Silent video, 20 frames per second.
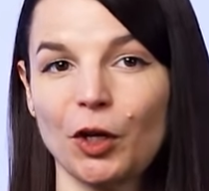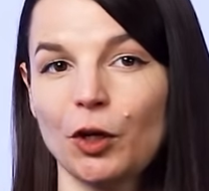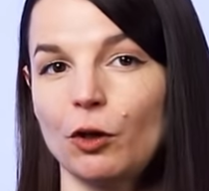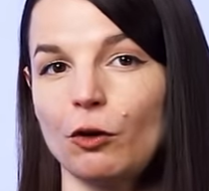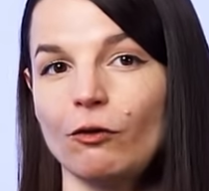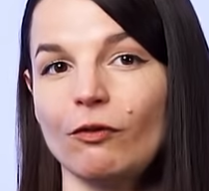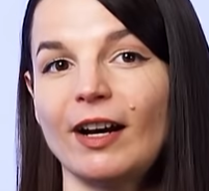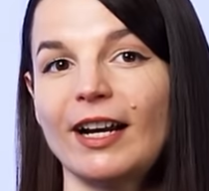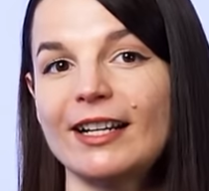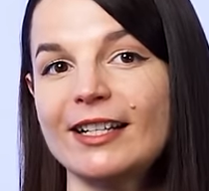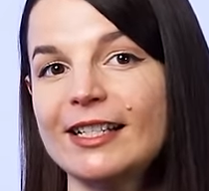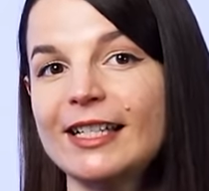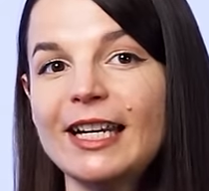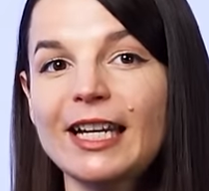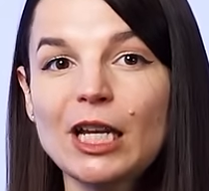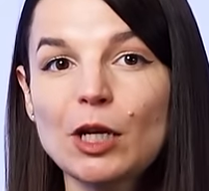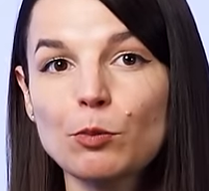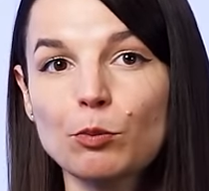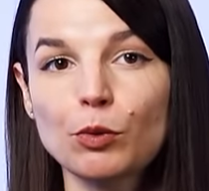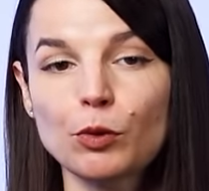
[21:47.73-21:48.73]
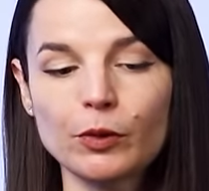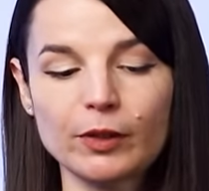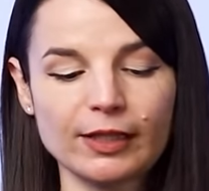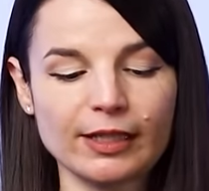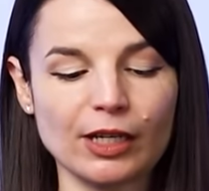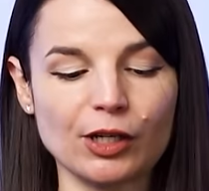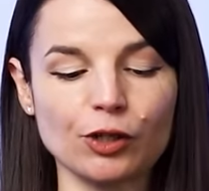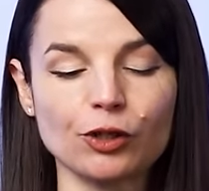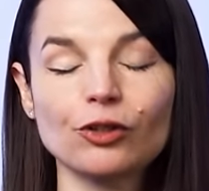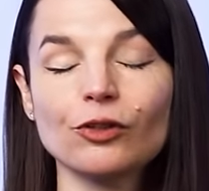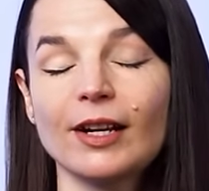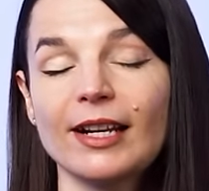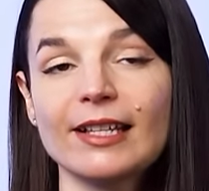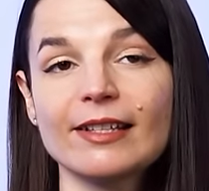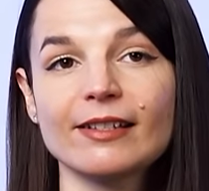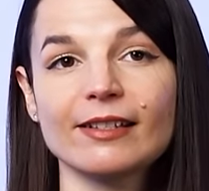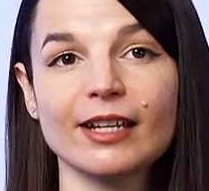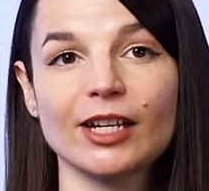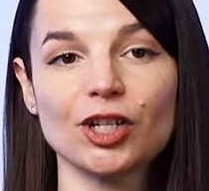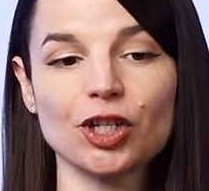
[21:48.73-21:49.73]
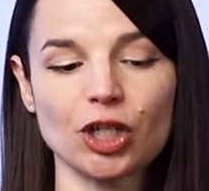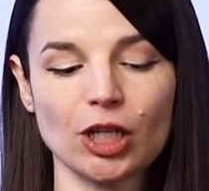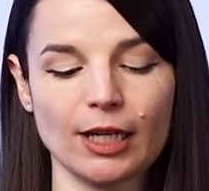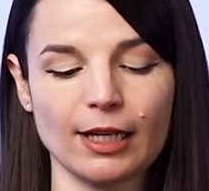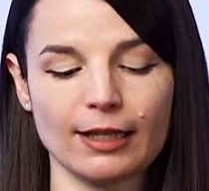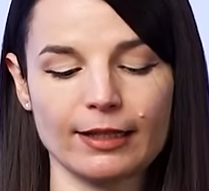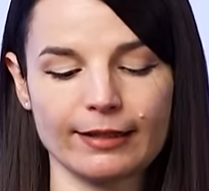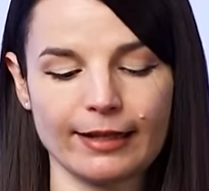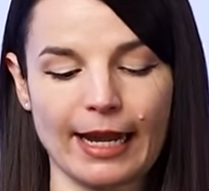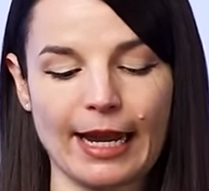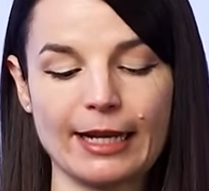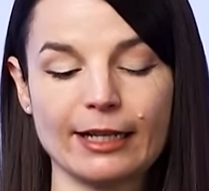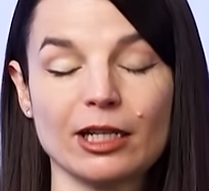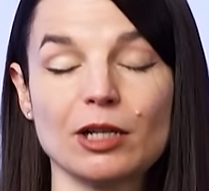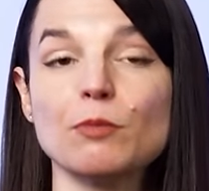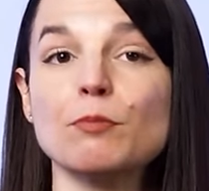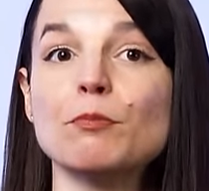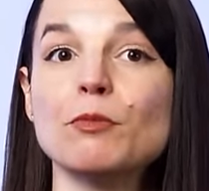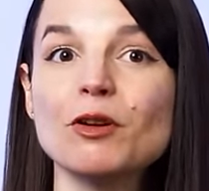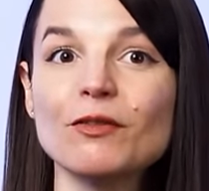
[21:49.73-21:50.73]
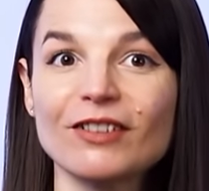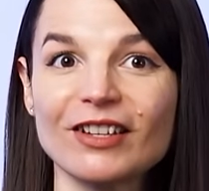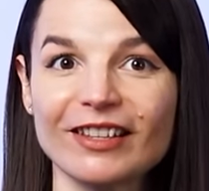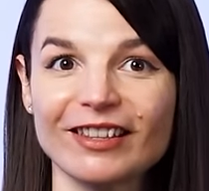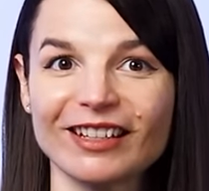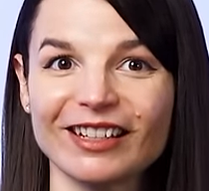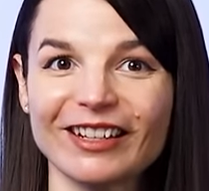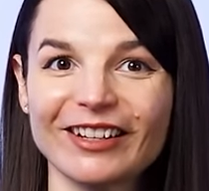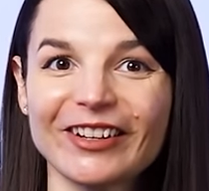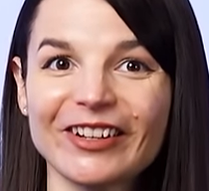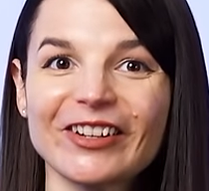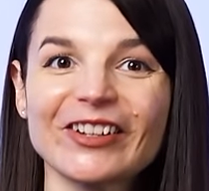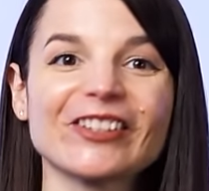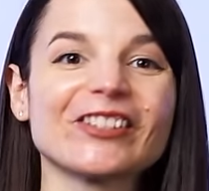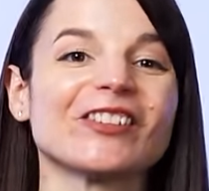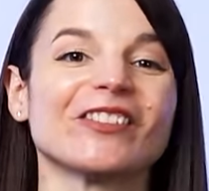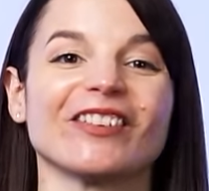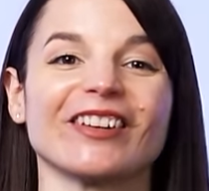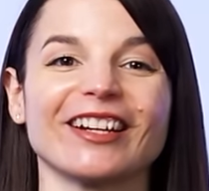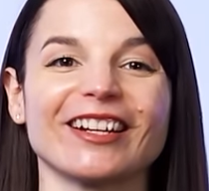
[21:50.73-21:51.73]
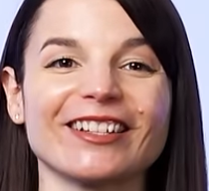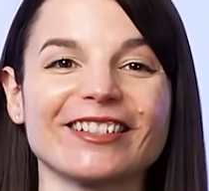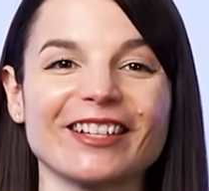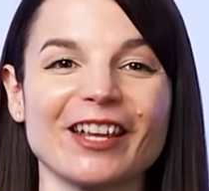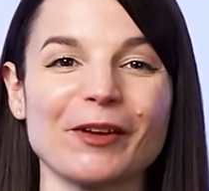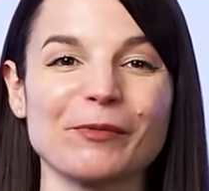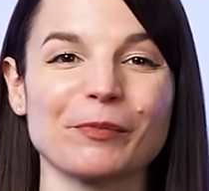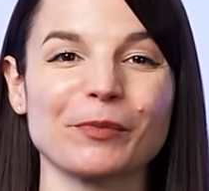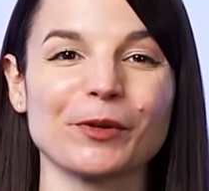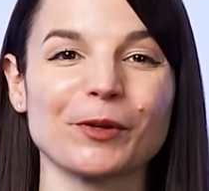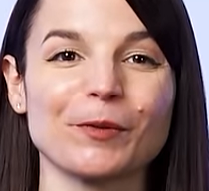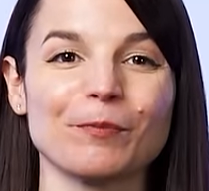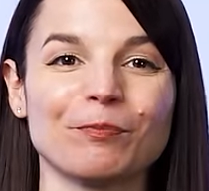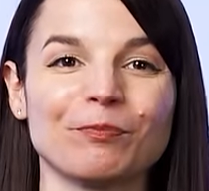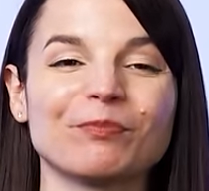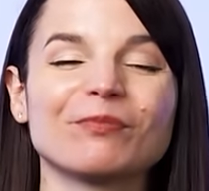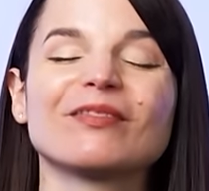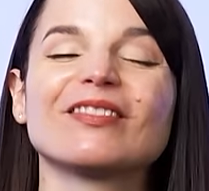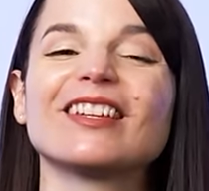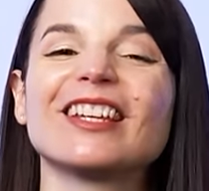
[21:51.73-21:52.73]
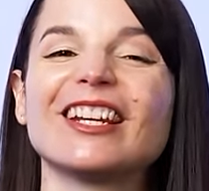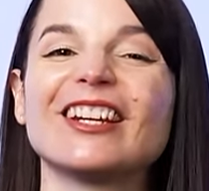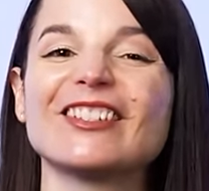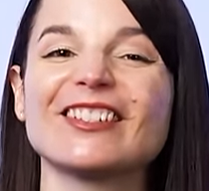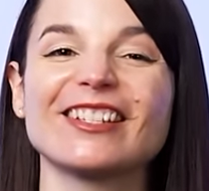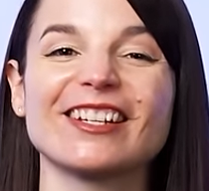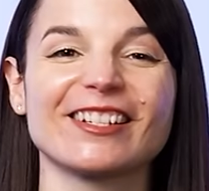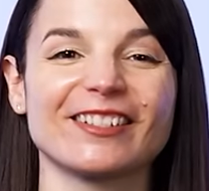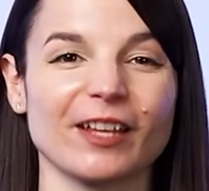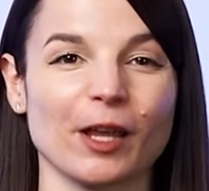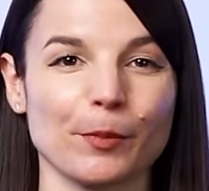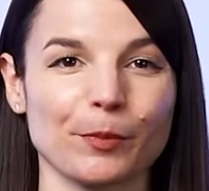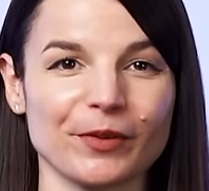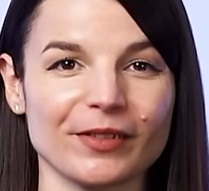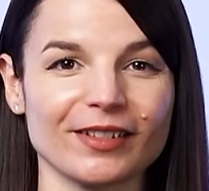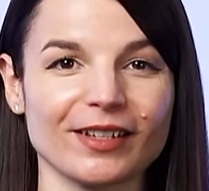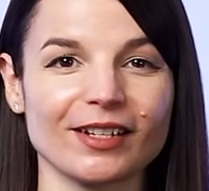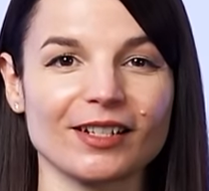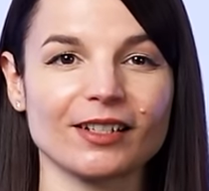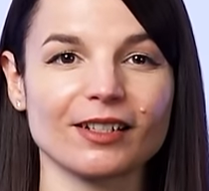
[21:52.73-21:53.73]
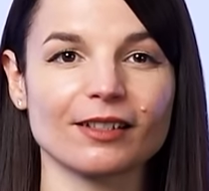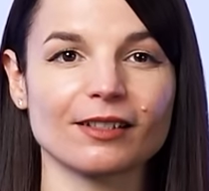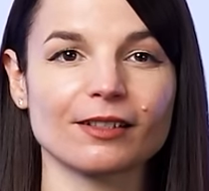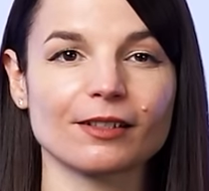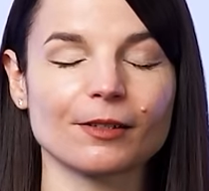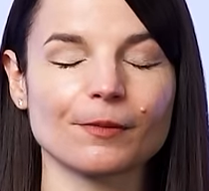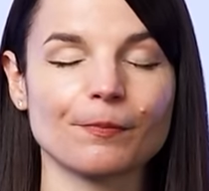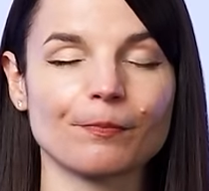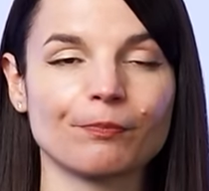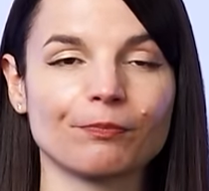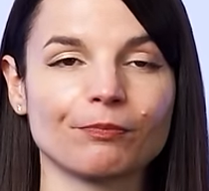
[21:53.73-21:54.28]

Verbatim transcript: You find ticket booths in train stations and in movie theaters, for example. Here's an example sentence.